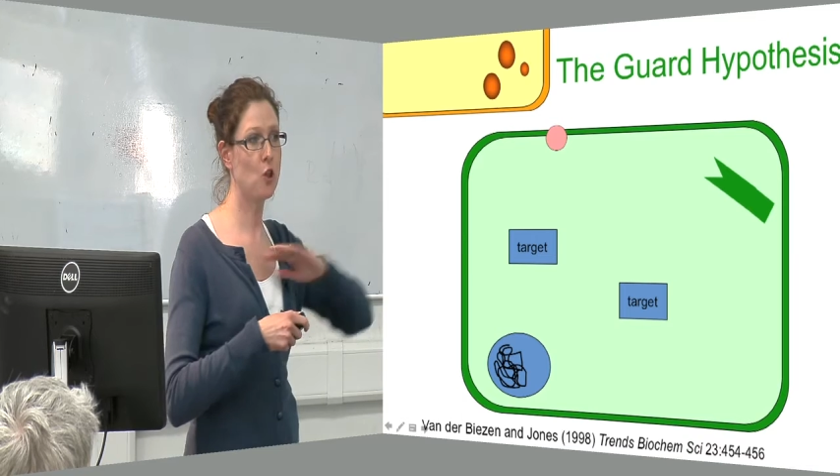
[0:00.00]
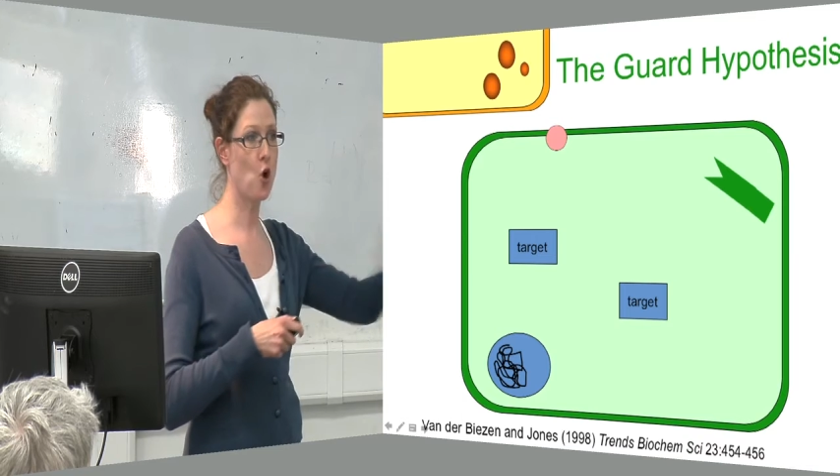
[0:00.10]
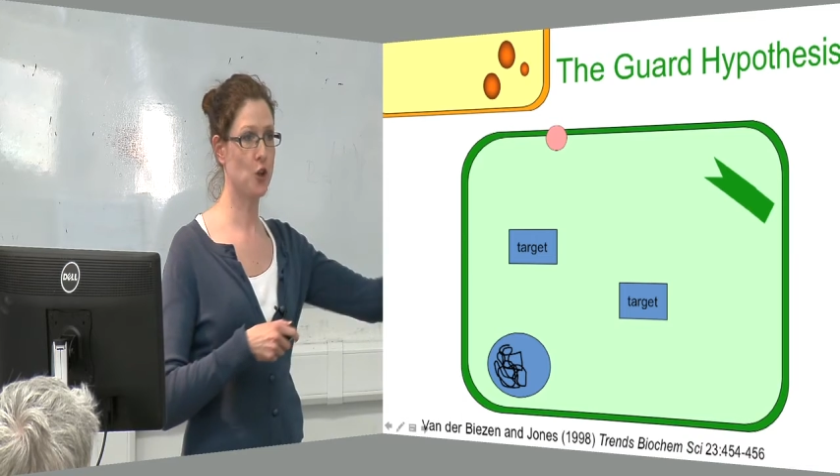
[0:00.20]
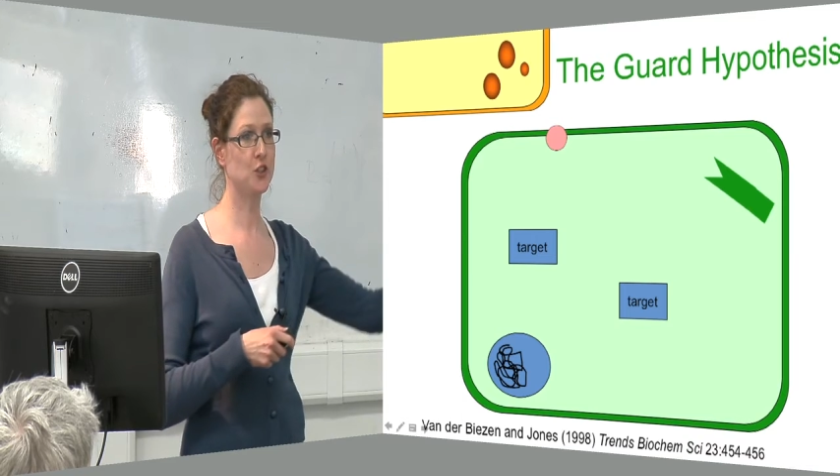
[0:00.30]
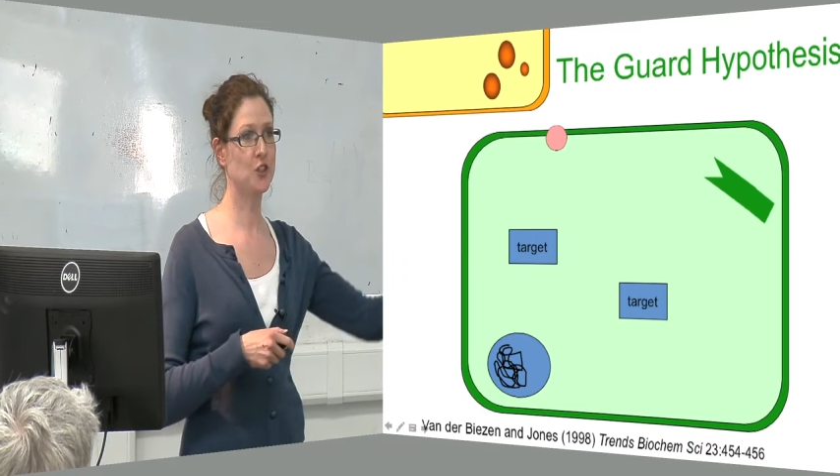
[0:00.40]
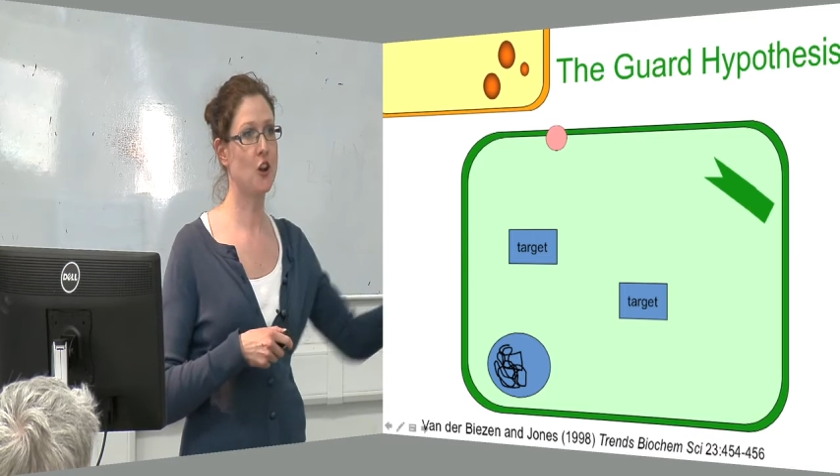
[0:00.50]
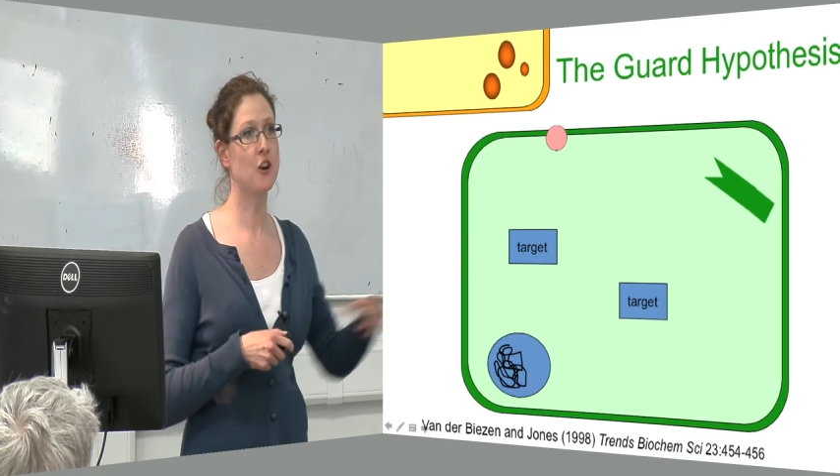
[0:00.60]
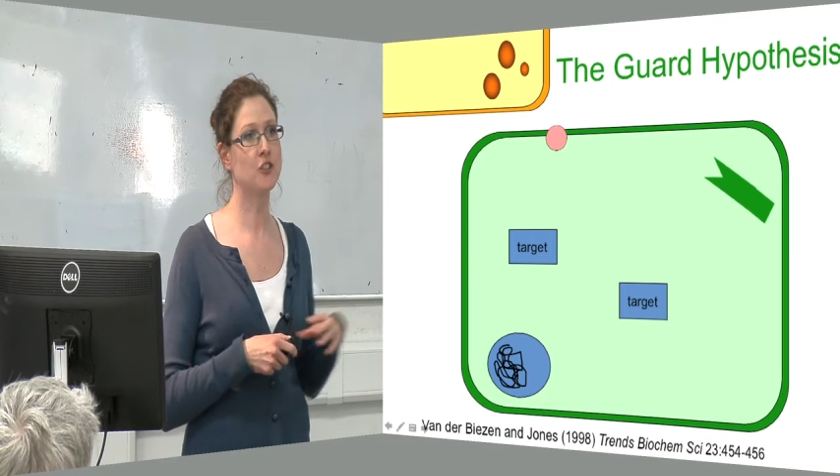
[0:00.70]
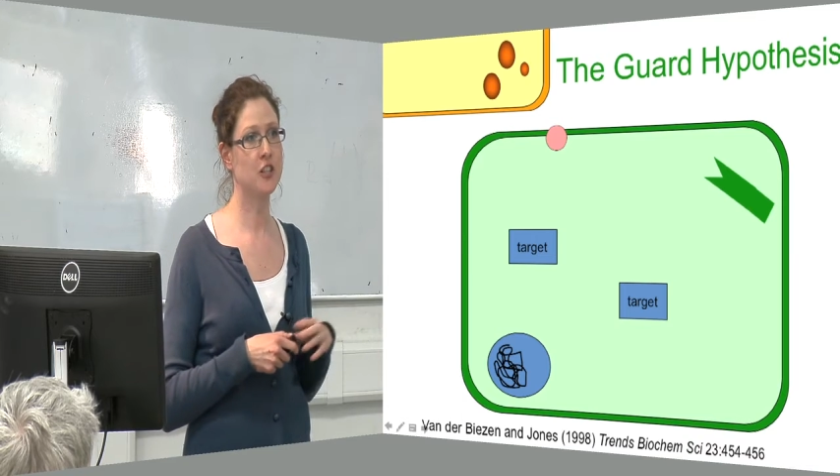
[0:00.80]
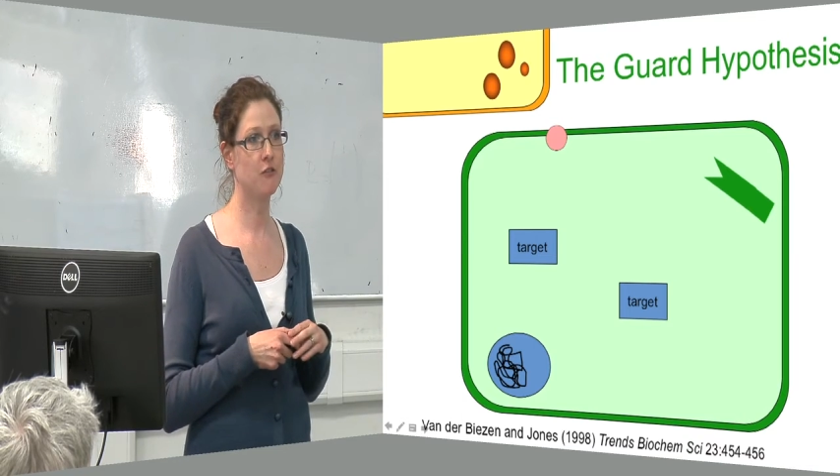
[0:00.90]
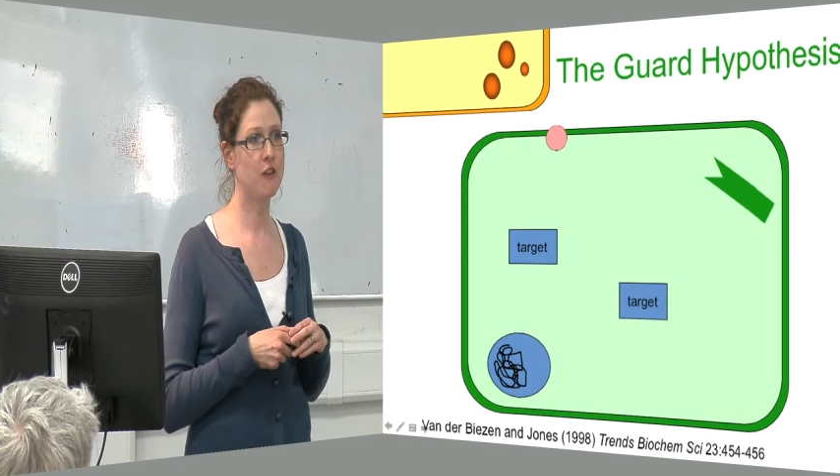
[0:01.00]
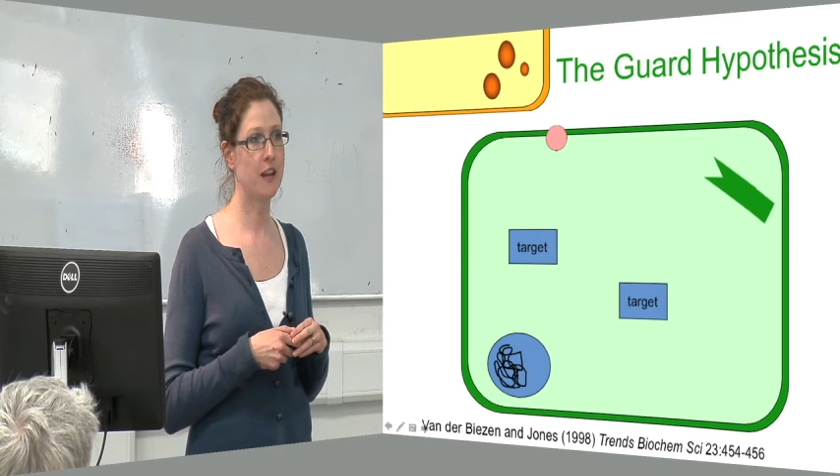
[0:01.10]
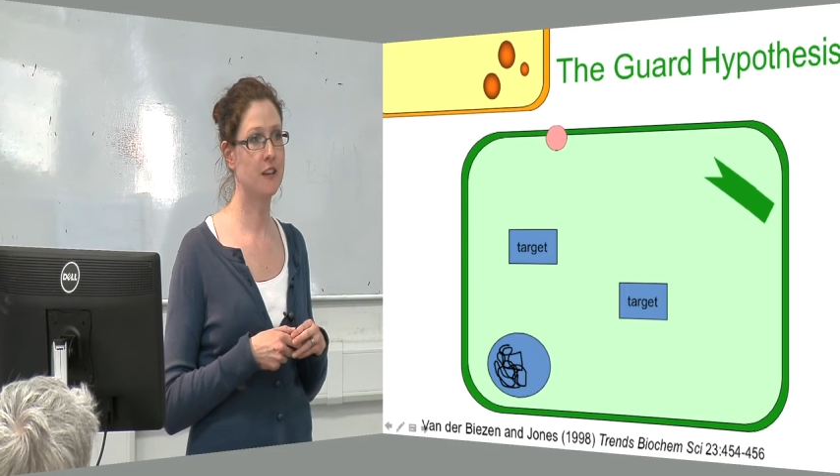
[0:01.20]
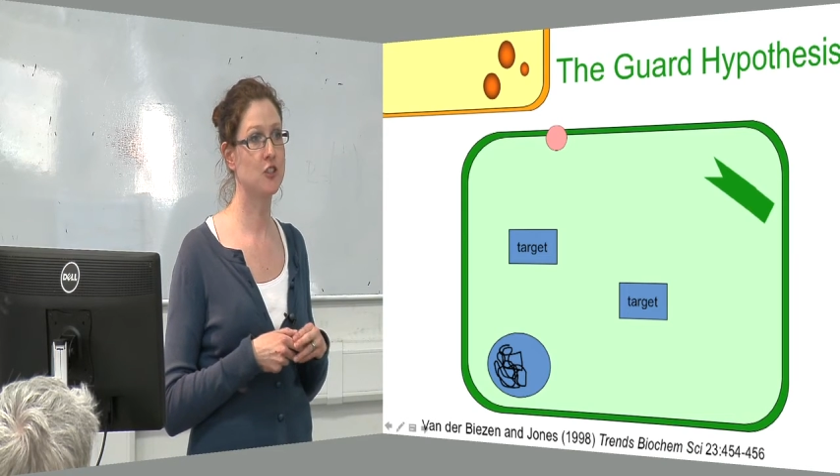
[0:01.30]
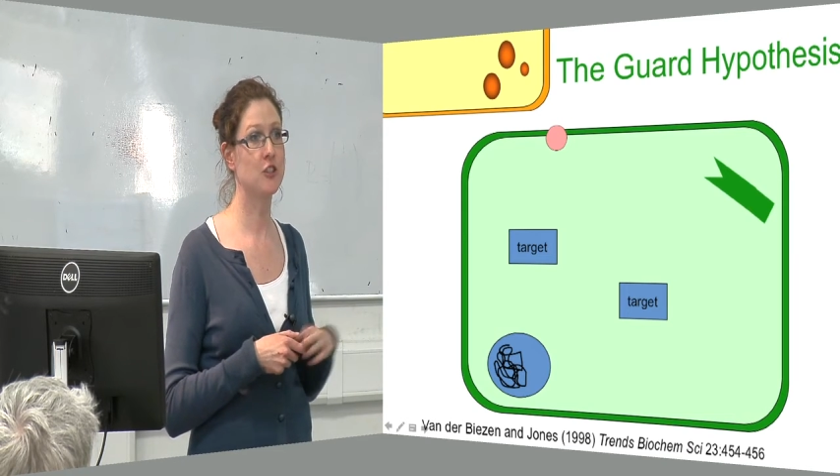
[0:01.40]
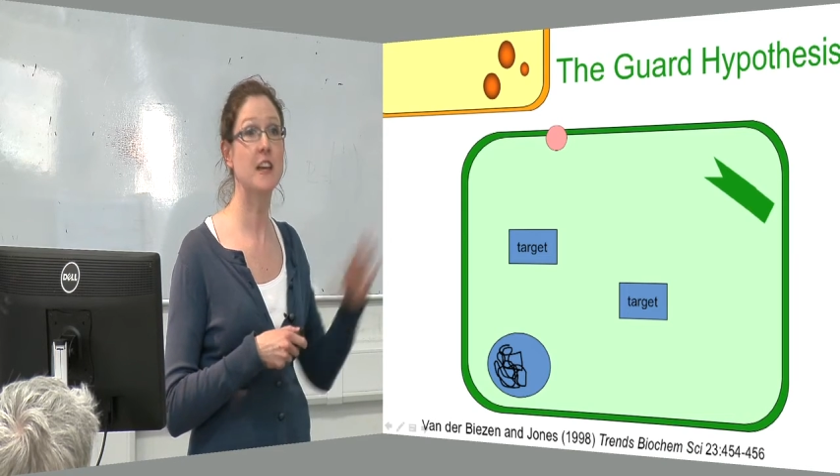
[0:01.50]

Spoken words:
lost the R gene recognition.